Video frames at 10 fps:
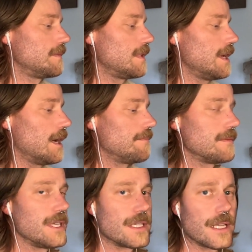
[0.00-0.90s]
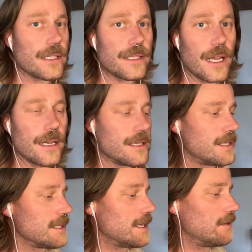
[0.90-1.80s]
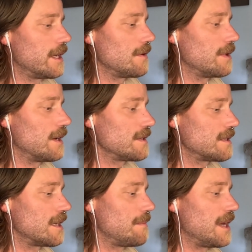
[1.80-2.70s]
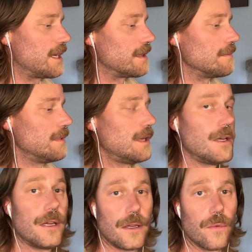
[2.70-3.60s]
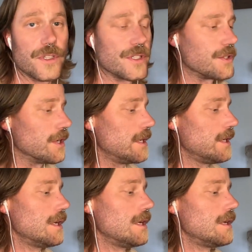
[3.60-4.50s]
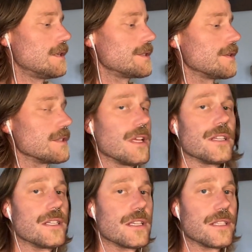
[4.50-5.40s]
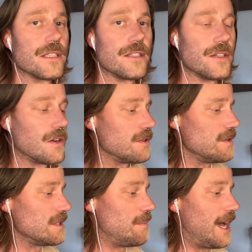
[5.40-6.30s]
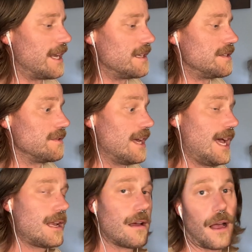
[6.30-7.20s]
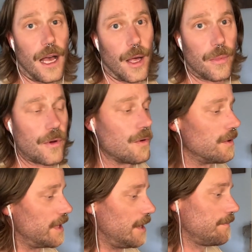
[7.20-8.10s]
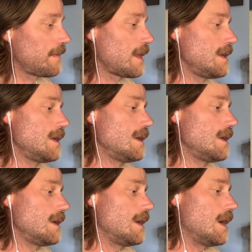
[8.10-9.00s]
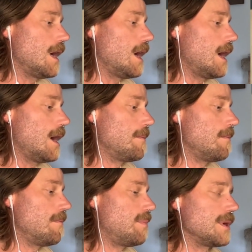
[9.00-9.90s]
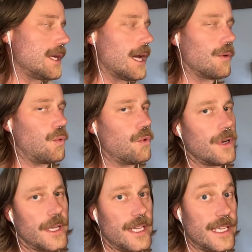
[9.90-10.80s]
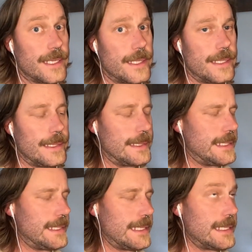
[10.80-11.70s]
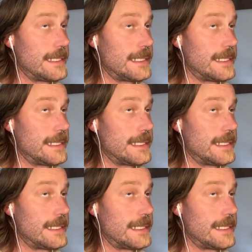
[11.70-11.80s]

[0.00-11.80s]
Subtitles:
yeah, he's not telling anyone else to stop making them, which is good. So as long as he doesn't, use the patent to do that, I'm cool with it. But yeah, instant